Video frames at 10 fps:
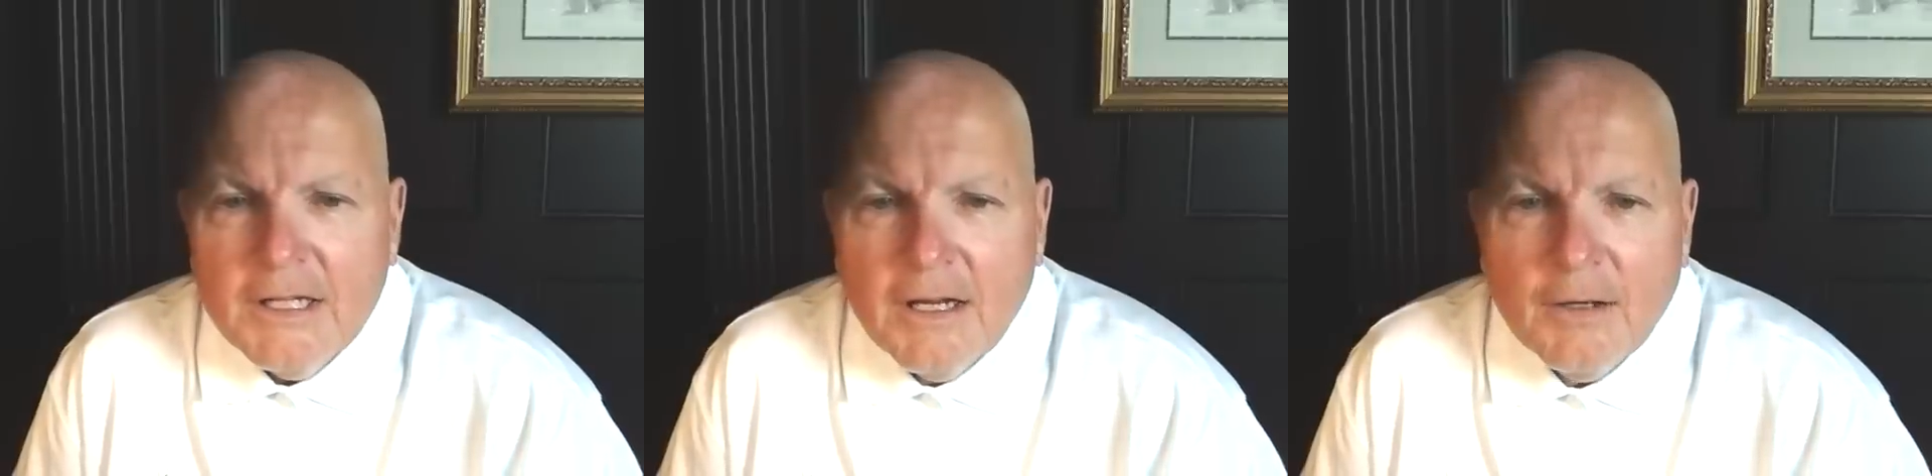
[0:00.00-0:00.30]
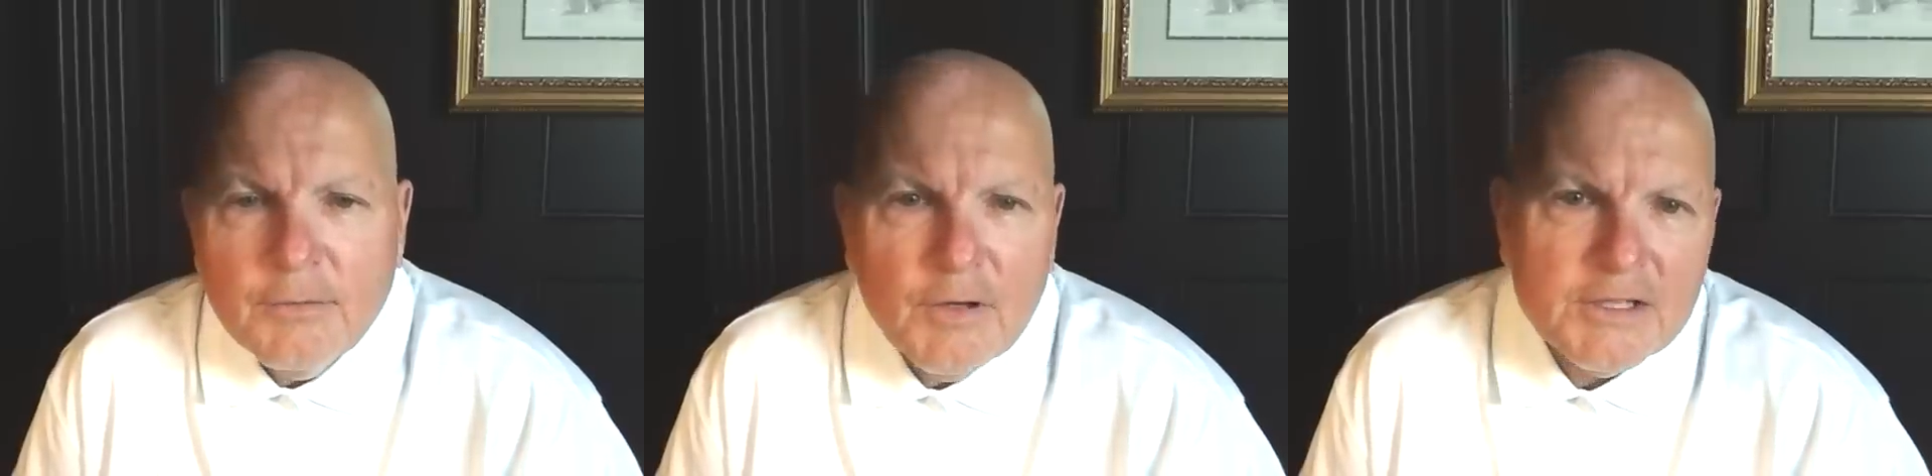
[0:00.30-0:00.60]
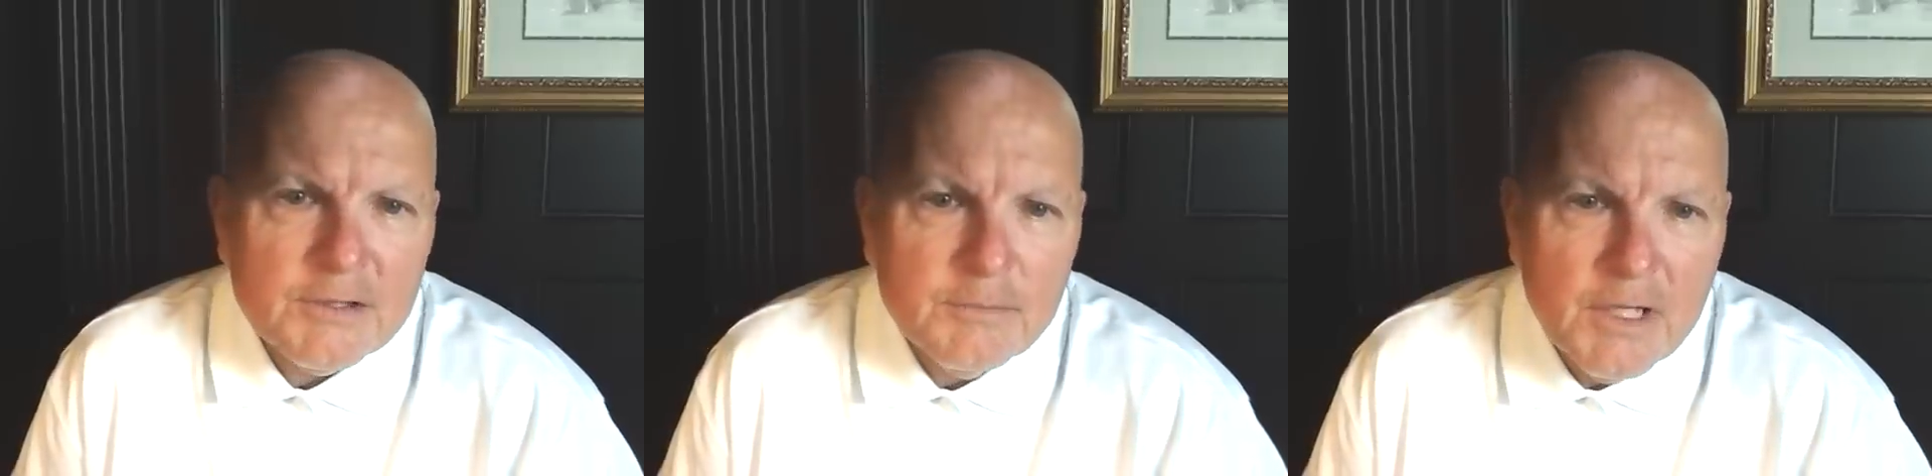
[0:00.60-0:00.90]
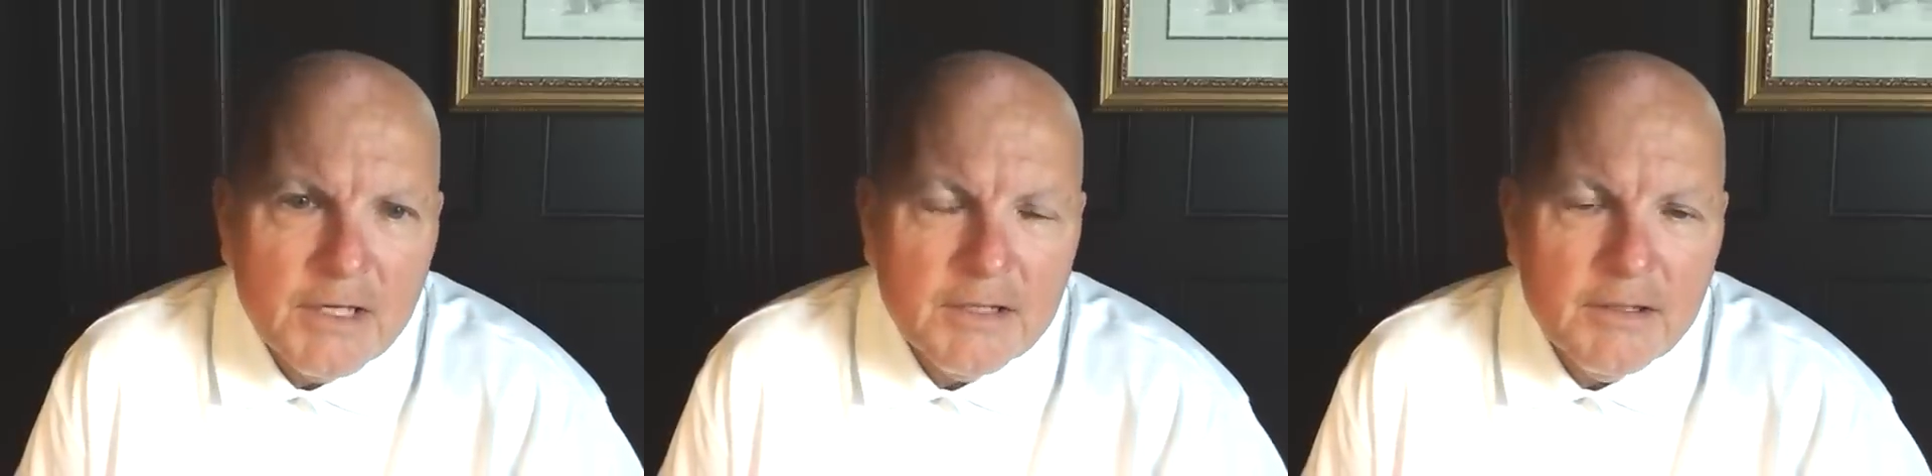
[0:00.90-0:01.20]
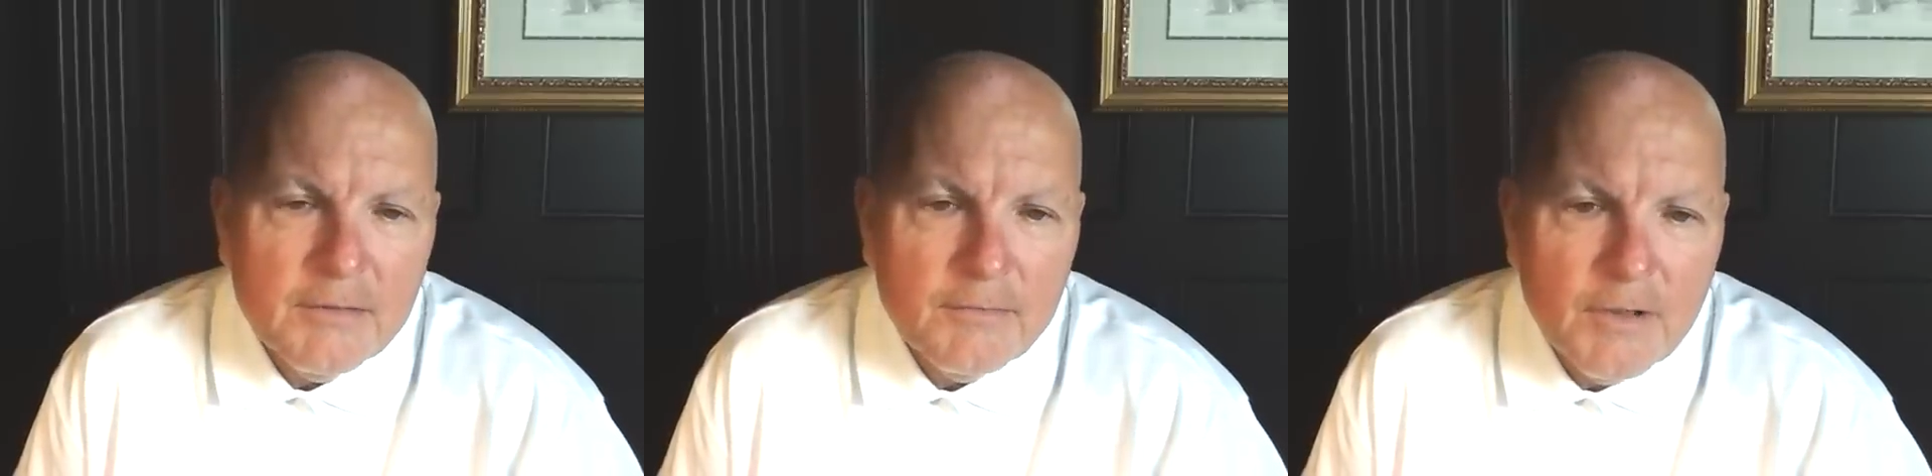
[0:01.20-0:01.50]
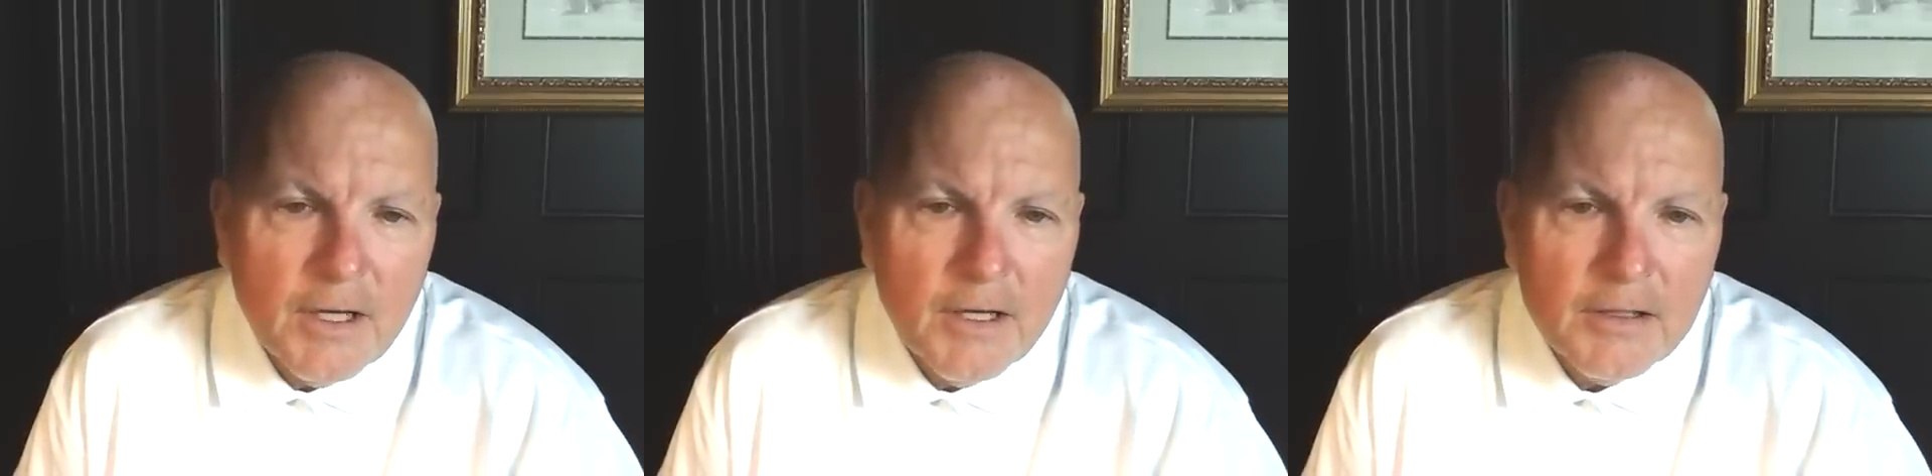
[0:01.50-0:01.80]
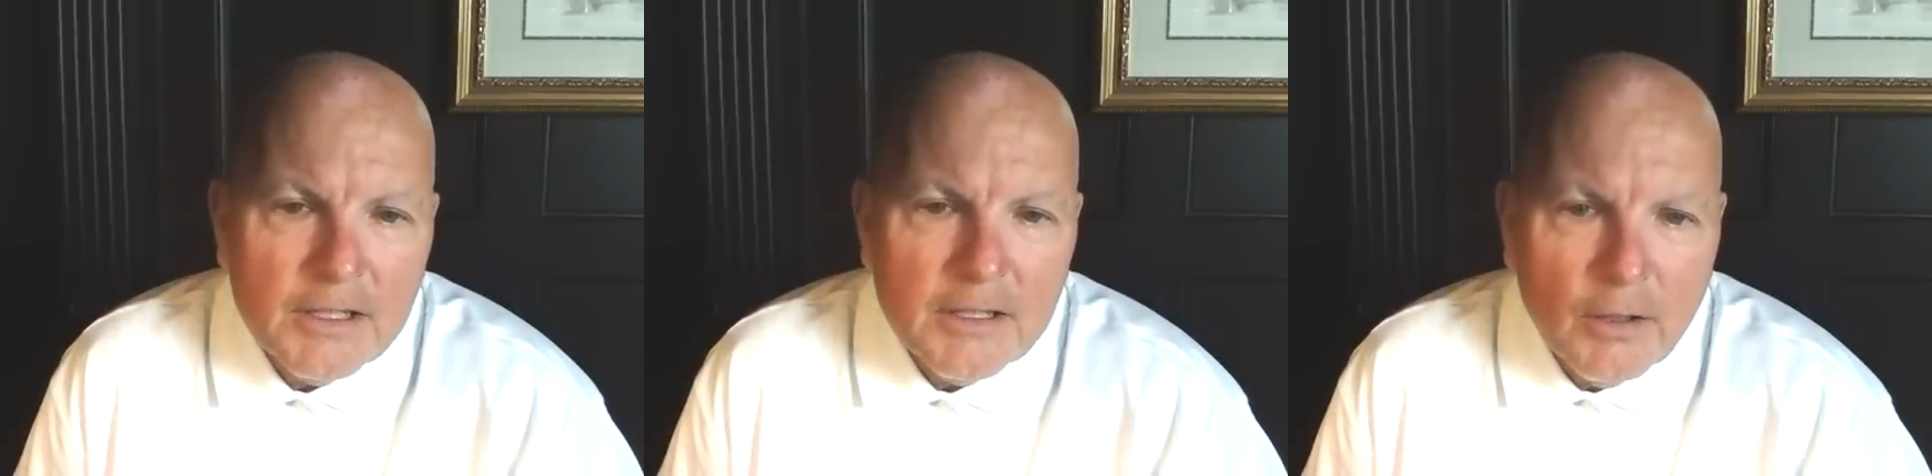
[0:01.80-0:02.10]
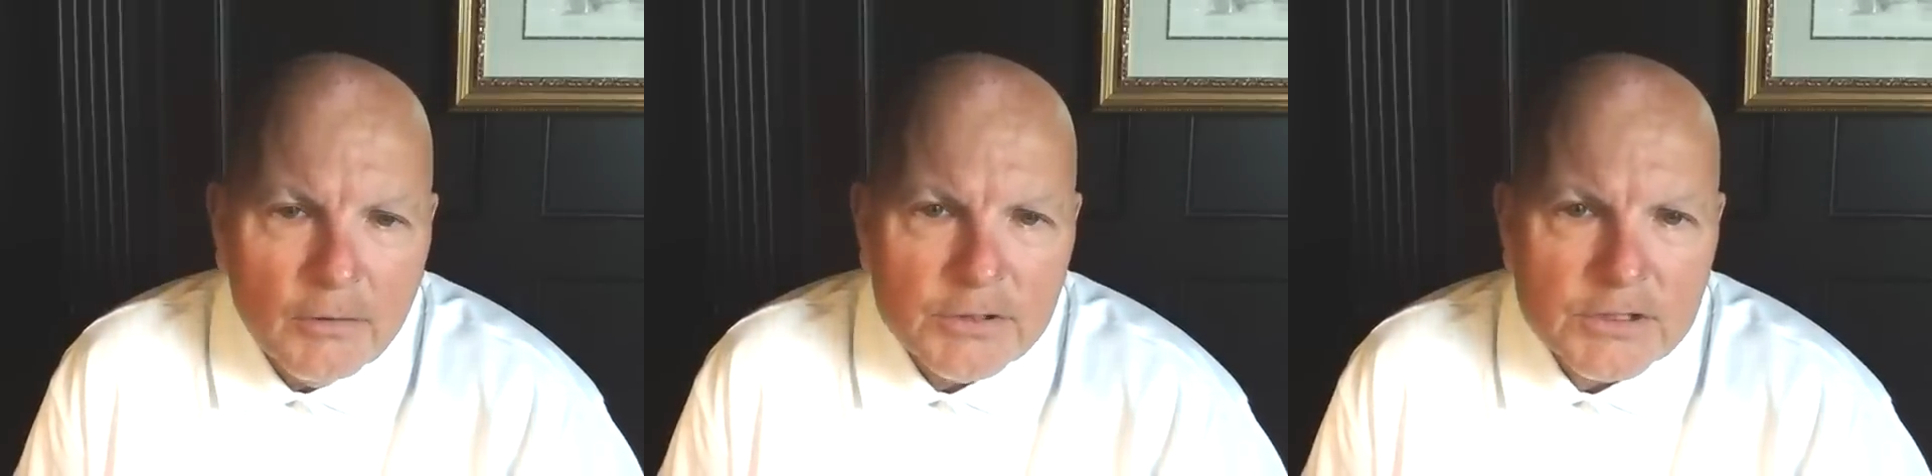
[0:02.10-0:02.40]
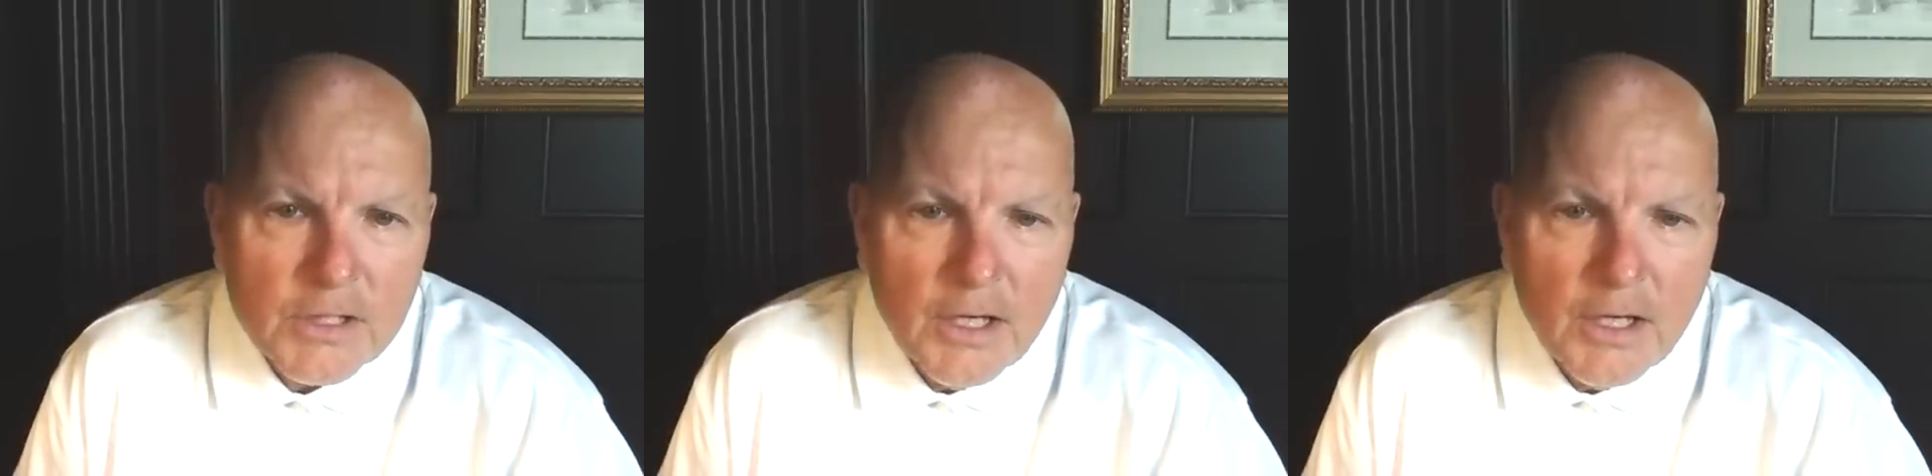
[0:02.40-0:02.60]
We've had some negative egos,